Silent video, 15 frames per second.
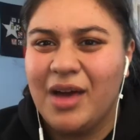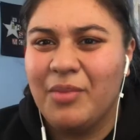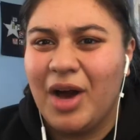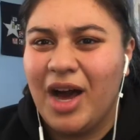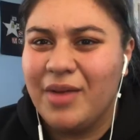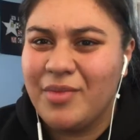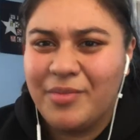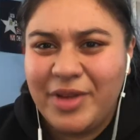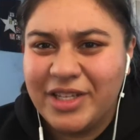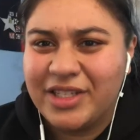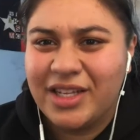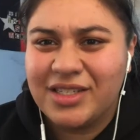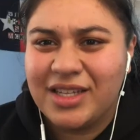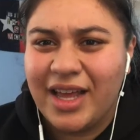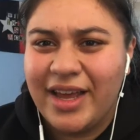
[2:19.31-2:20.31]
but I'm a bitch
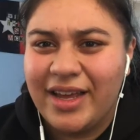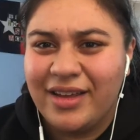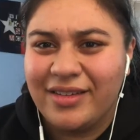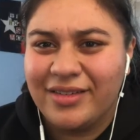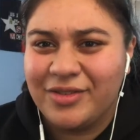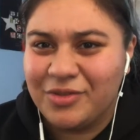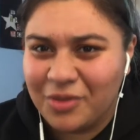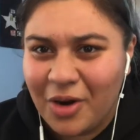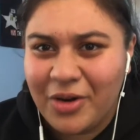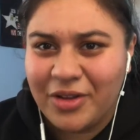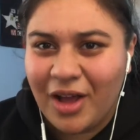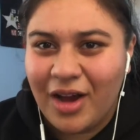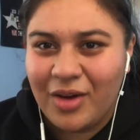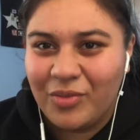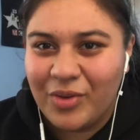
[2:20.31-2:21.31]
that's like grown
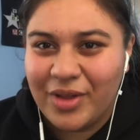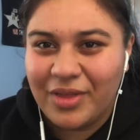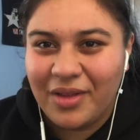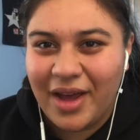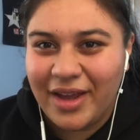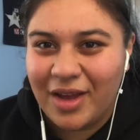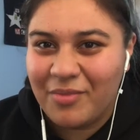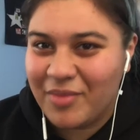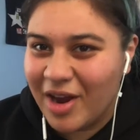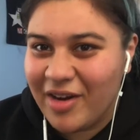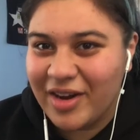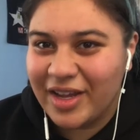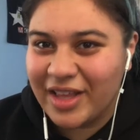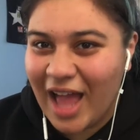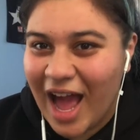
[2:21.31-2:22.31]
up with like
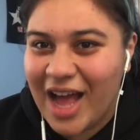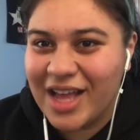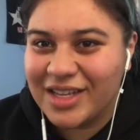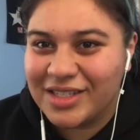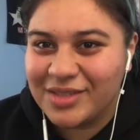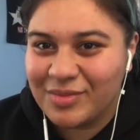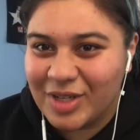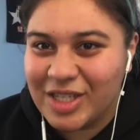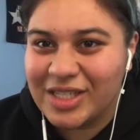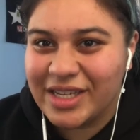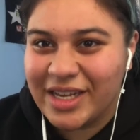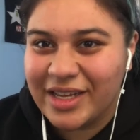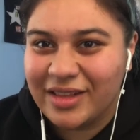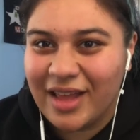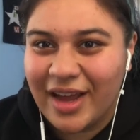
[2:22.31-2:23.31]
American as
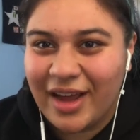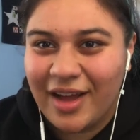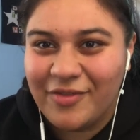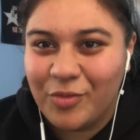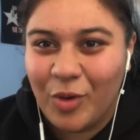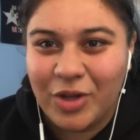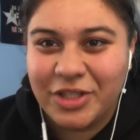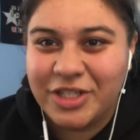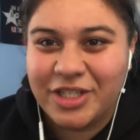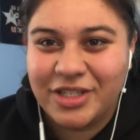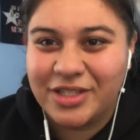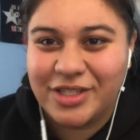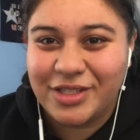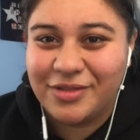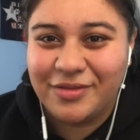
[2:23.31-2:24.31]
music. Like I've watched
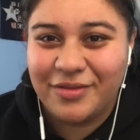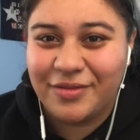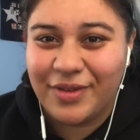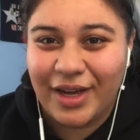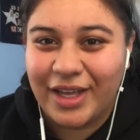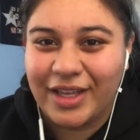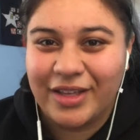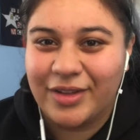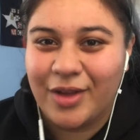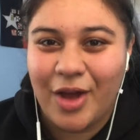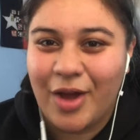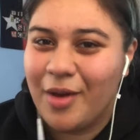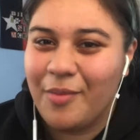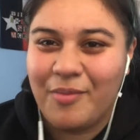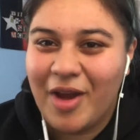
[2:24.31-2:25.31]
fucking
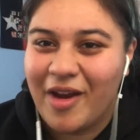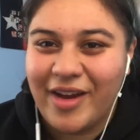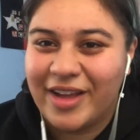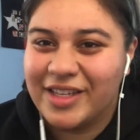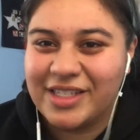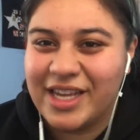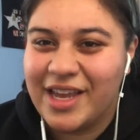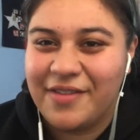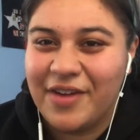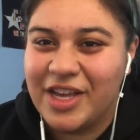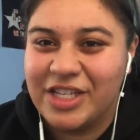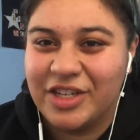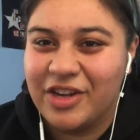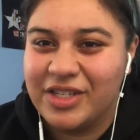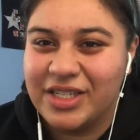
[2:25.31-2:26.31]
American TV
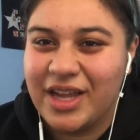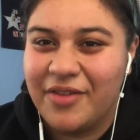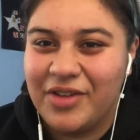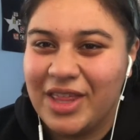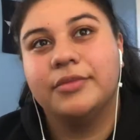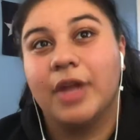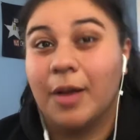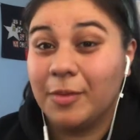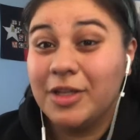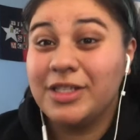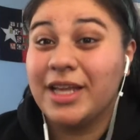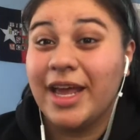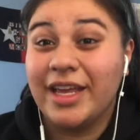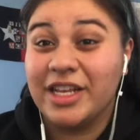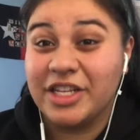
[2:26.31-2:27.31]
shows and everything. I'm not
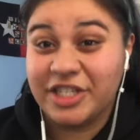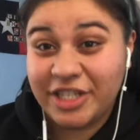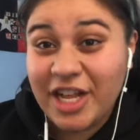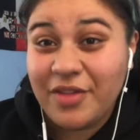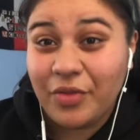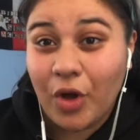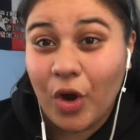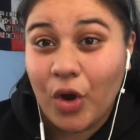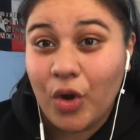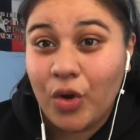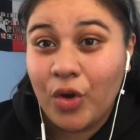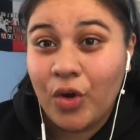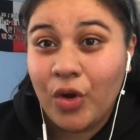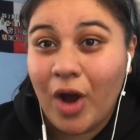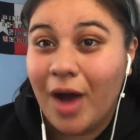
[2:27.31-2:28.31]
saying he's shit though.
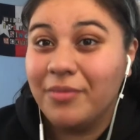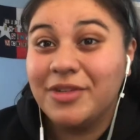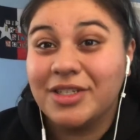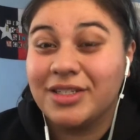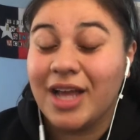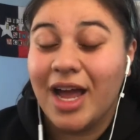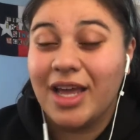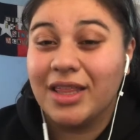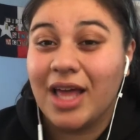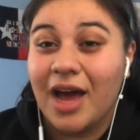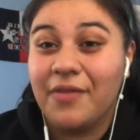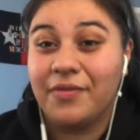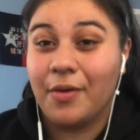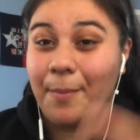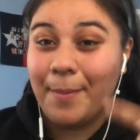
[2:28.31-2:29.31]
I'm just saying that
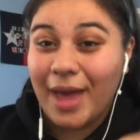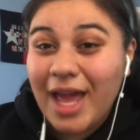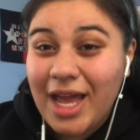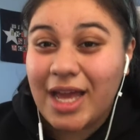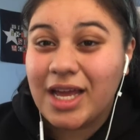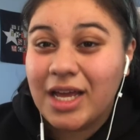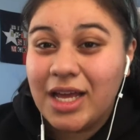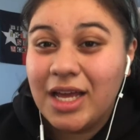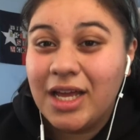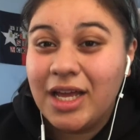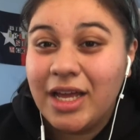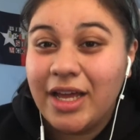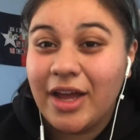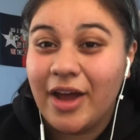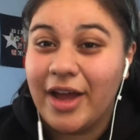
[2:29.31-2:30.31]
for me,
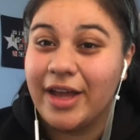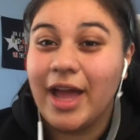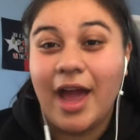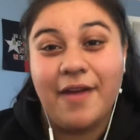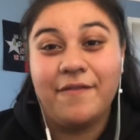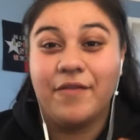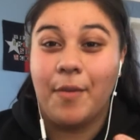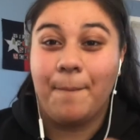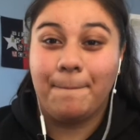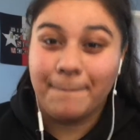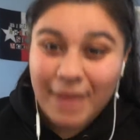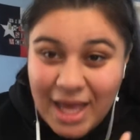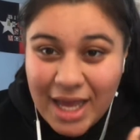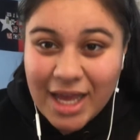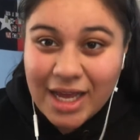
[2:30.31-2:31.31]
okay, for
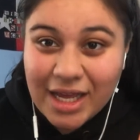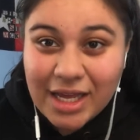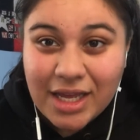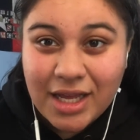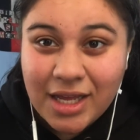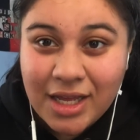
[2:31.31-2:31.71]
me